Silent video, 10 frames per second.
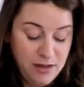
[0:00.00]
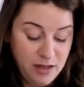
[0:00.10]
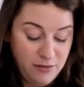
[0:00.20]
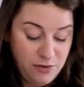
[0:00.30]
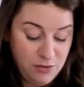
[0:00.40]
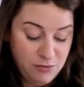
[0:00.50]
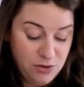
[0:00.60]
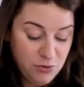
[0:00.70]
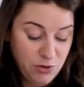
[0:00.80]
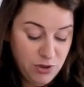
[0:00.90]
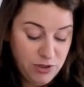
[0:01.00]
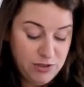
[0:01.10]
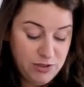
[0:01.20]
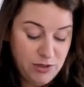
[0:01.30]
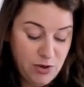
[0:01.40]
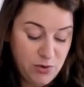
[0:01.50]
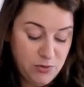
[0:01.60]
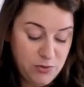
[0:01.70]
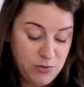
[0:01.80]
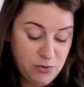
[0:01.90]
If you do good to
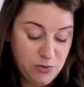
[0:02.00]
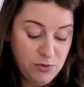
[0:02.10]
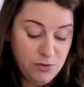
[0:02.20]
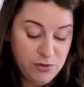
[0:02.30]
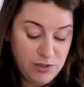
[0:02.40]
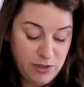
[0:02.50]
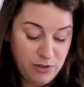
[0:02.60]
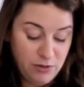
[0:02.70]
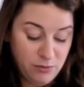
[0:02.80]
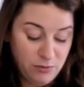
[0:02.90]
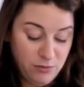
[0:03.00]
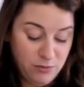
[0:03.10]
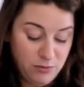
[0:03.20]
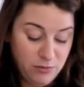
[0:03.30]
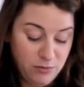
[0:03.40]
those who do good to you,